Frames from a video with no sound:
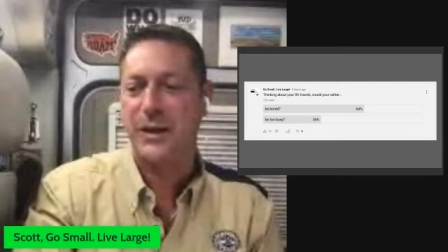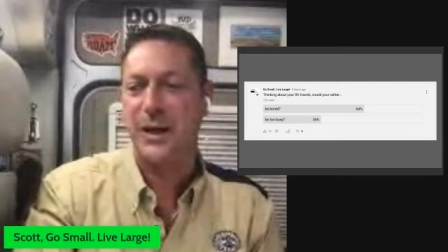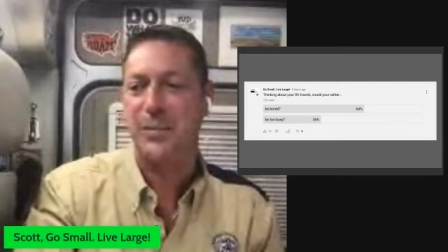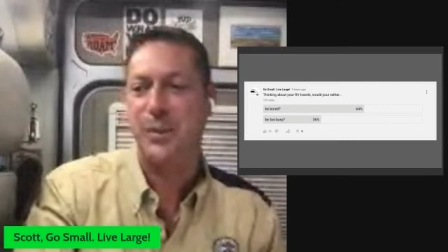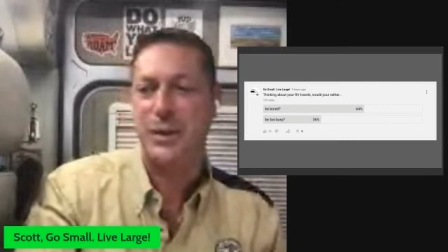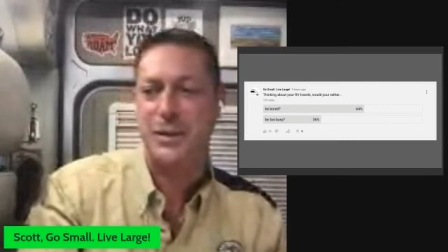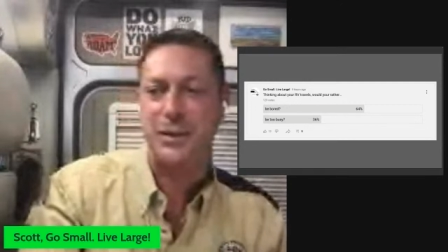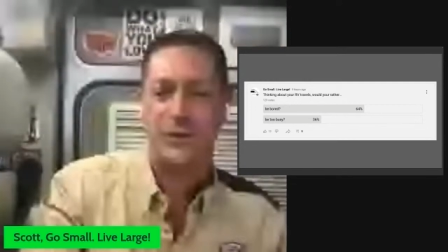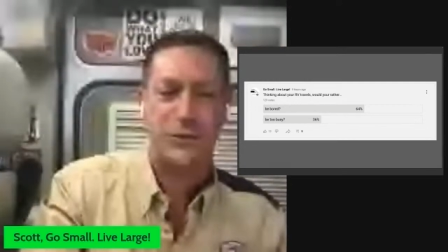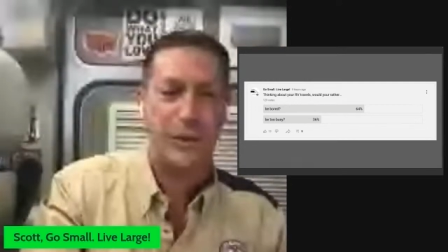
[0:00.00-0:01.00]
that yet, but
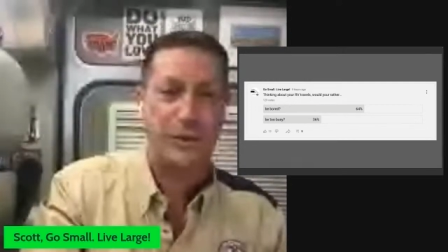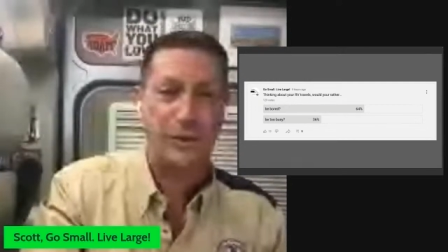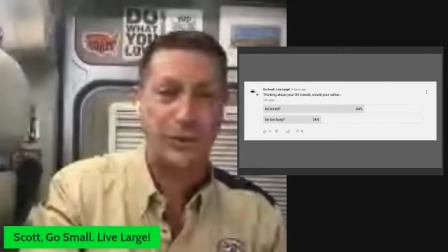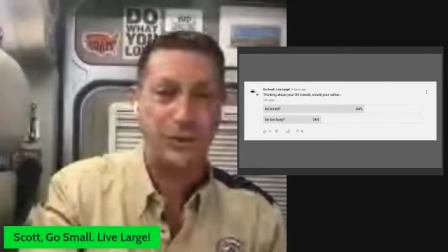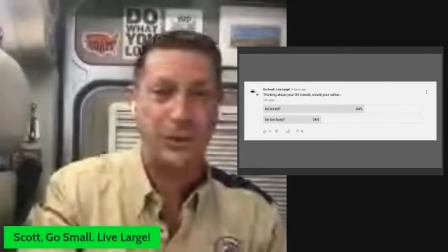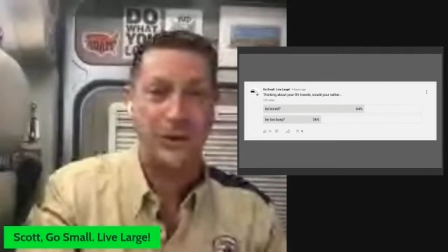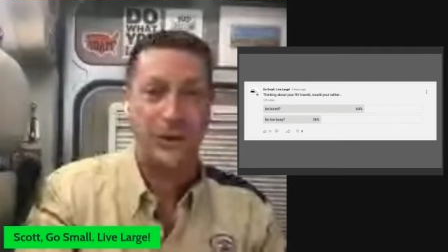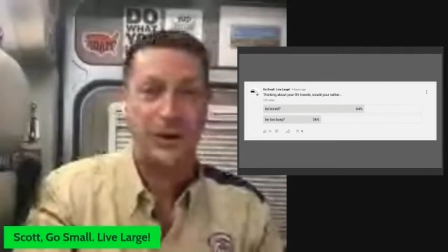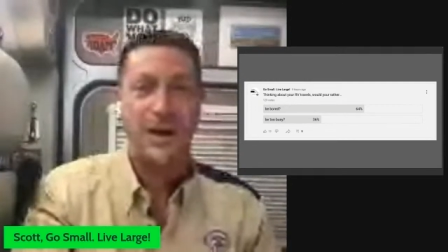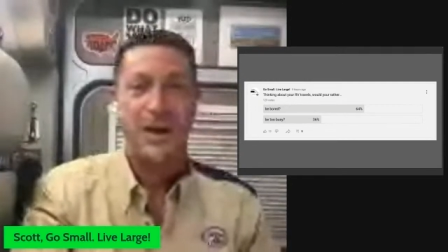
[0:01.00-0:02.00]
uh, the trend is certainly
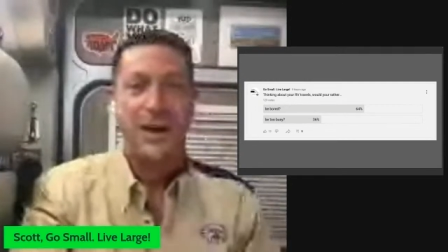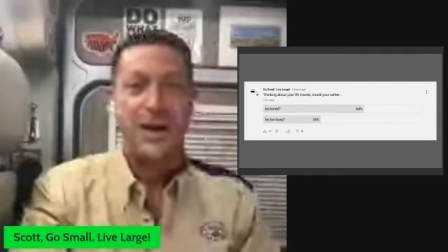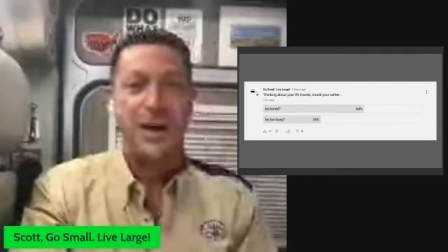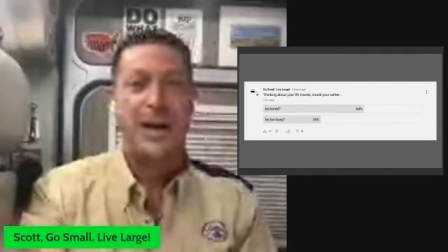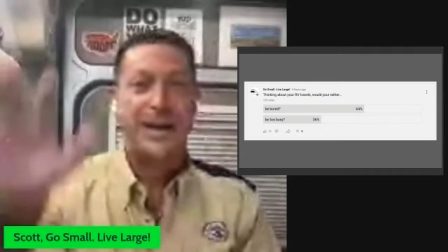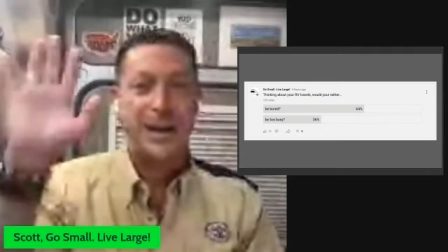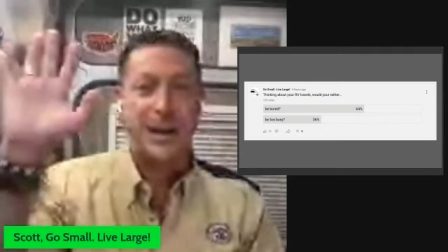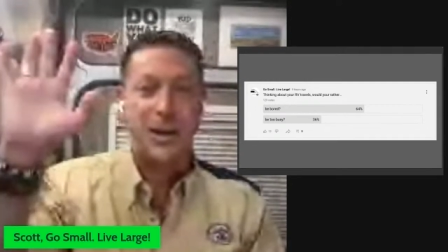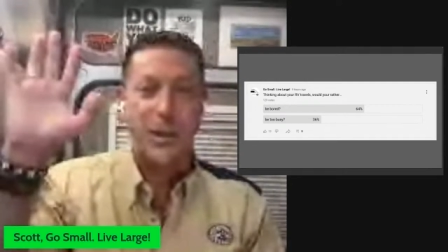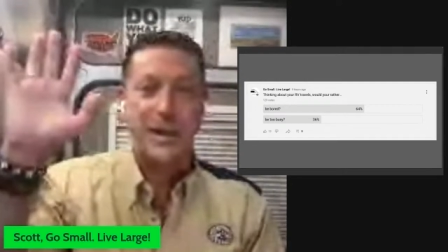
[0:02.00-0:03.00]
there. Uh, I
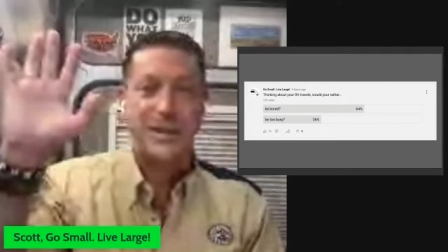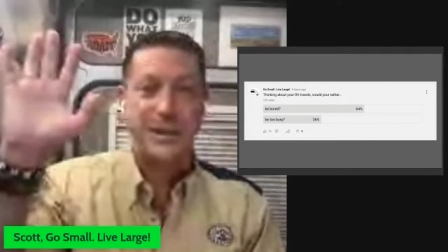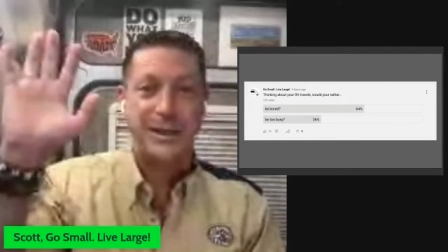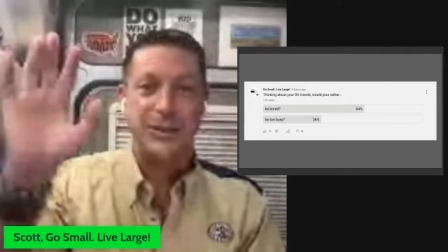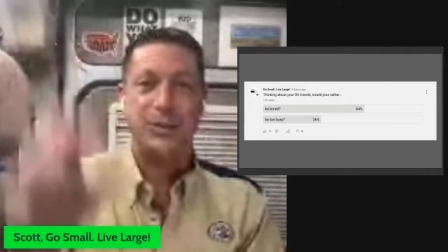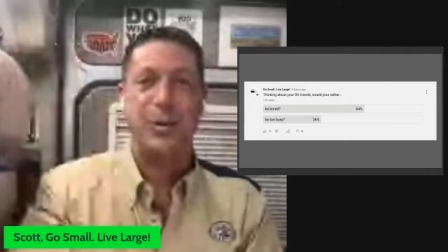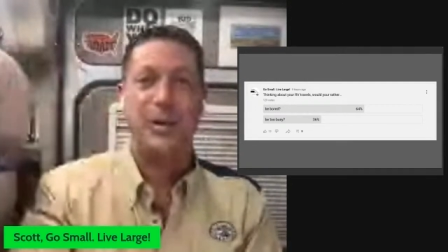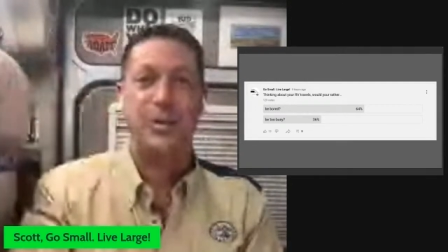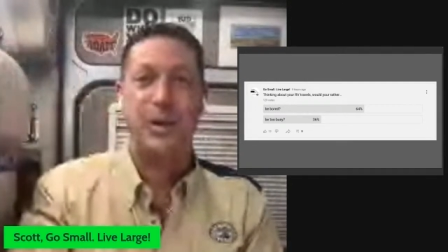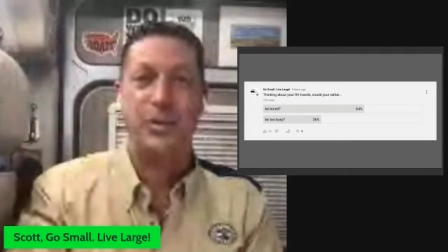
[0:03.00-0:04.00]
cannot wait to get to the
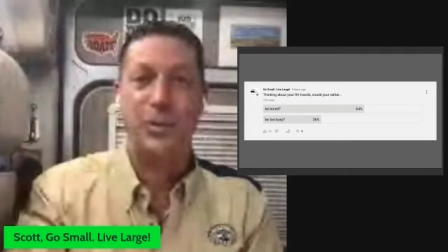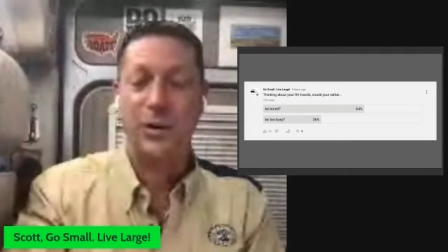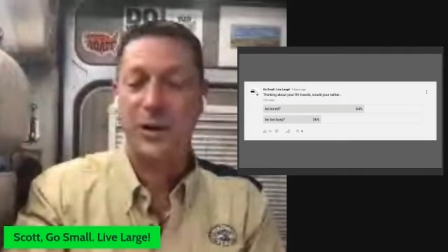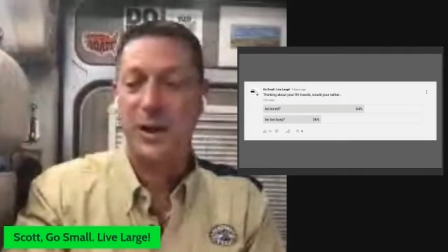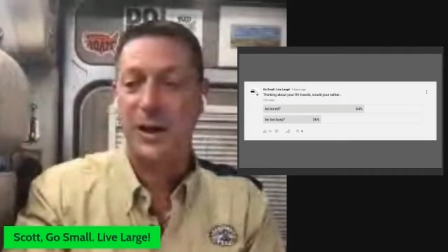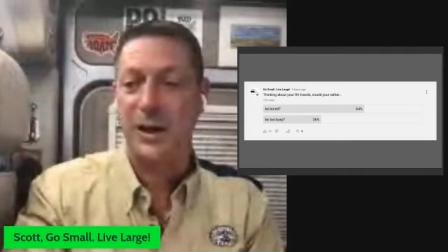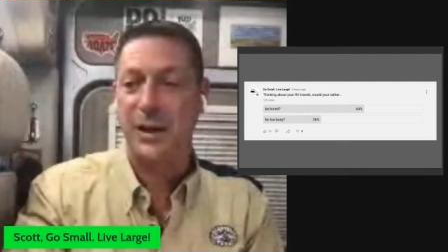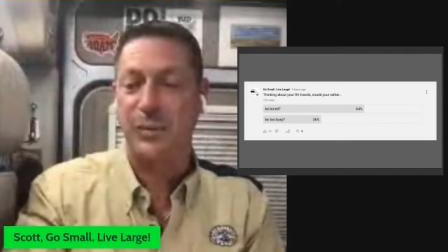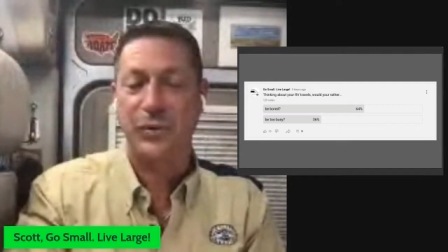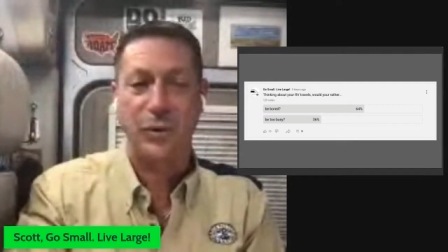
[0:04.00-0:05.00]
point of being bored. I
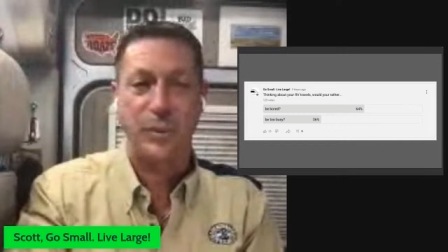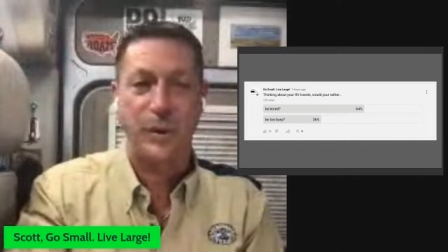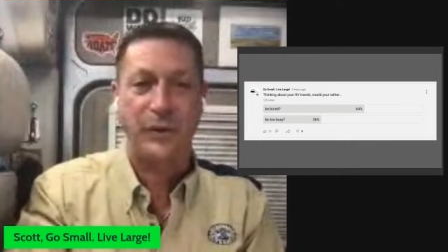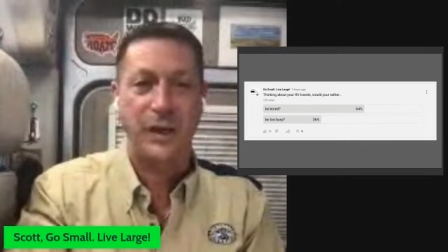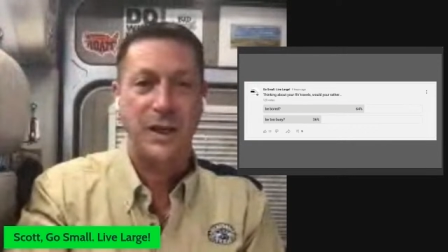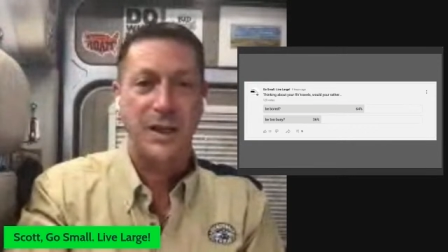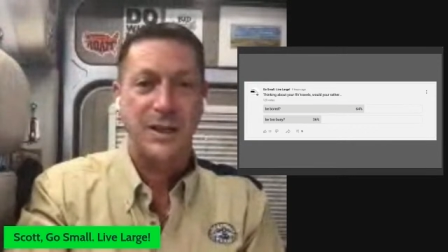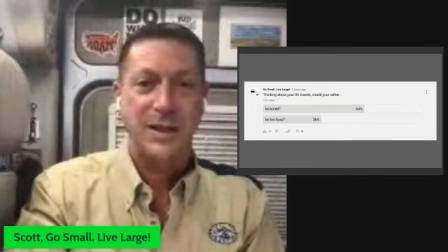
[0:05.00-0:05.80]
am so busy.